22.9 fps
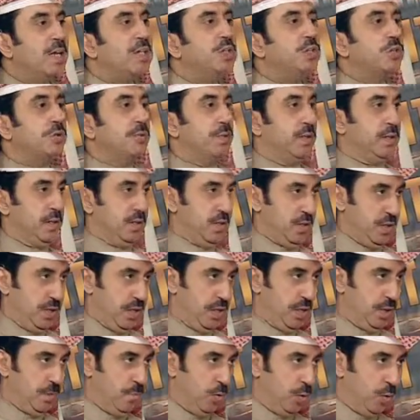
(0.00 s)
entering
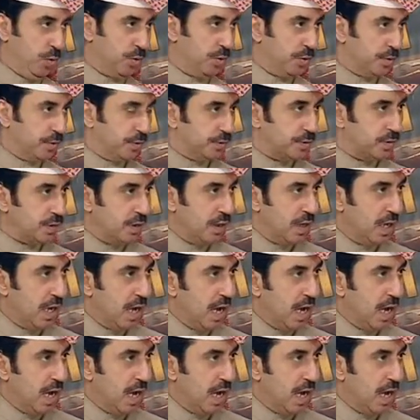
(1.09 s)
their borders.